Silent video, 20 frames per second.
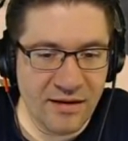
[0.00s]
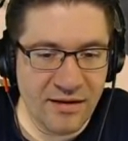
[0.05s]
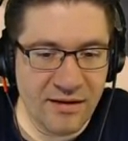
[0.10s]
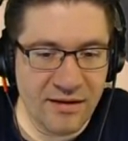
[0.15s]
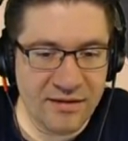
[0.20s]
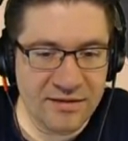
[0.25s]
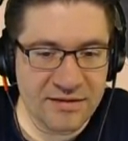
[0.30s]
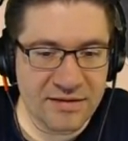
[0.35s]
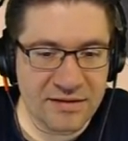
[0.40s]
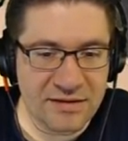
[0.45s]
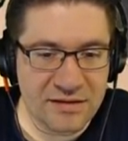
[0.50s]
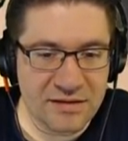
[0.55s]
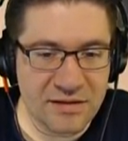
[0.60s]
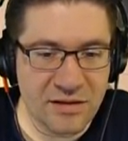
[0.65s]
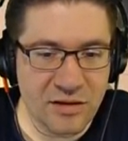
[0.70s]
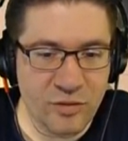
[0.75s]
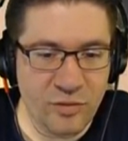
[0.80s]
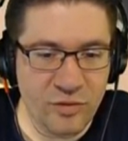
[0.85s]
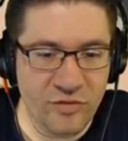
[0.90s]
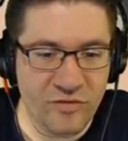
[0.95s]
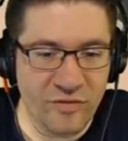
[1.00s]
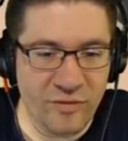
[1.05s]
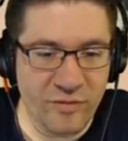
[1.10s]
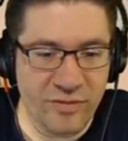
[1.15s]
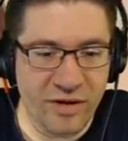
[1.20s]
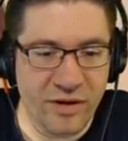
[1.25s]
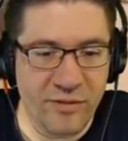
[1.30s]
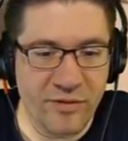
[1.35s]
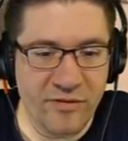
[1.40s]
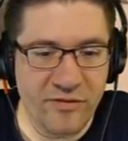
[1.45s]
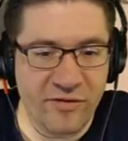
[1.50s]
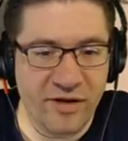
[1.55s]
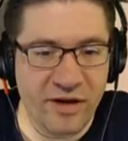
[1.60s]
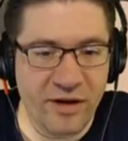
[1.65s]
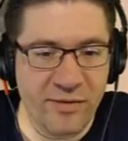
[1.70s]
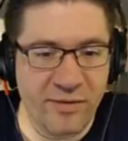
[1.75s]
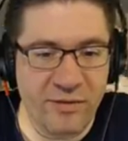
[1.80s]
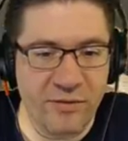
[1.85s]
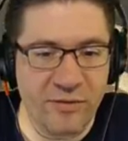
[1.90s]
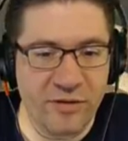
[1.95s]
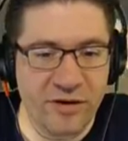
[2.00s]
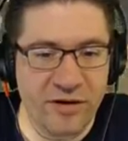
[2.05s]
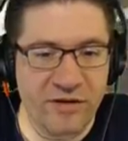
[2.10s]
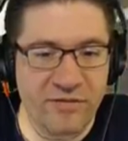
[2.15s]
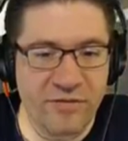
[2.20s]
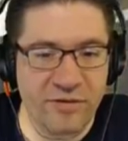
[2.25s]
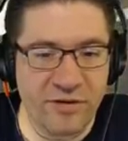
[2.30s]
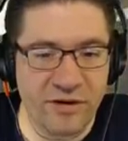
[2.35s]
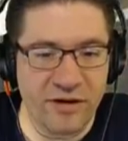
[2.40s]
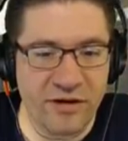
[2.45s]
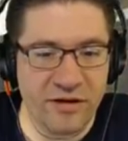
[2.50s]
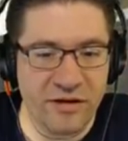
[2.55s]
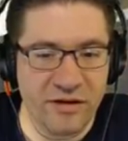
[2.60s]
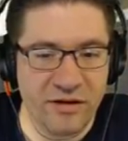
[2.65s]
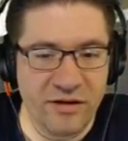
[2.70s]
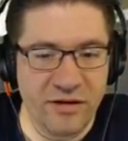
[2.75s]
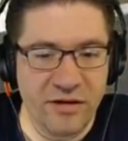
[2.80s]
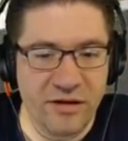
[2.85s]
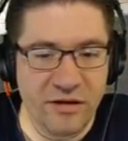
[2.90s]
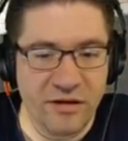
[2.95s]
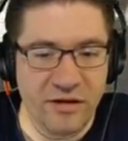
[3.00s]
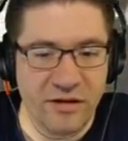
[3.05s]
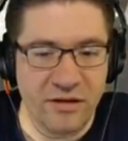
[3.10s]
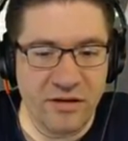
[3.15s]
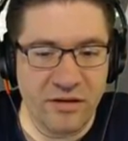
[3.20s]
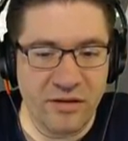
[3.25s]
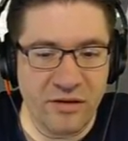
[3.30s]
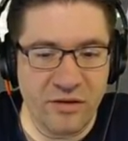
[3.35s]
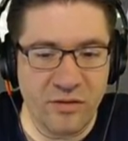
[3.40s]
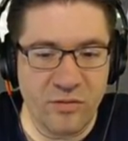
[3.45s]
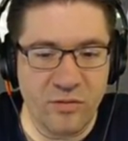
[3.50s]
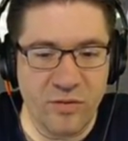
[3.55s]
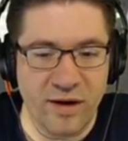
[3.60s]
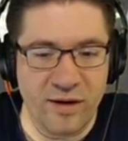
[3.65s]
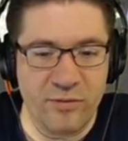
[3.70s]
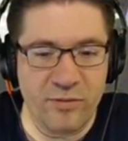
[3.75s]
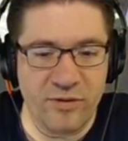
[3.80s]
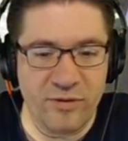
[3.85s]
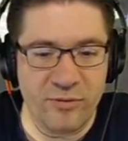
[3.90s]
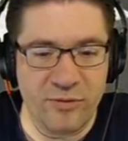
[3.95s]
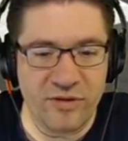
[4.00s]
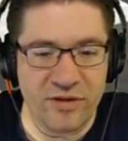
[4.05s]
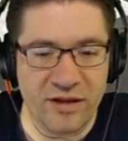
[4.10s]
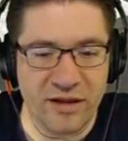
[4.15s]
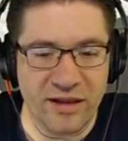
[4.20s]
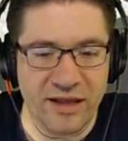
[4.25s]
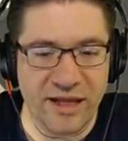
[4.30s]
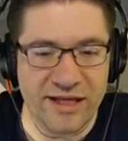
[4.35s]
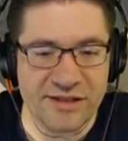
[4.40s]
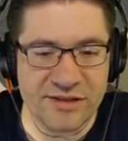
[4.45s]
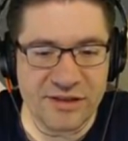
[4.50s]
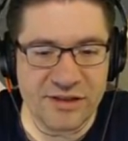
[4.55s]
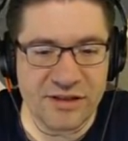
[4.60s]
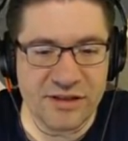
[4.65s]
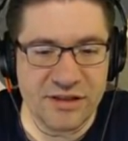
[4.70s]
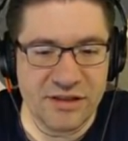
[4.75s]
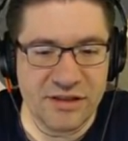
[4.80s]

There's a slow-moving bomb over there, but we're looking for the red one with the laser.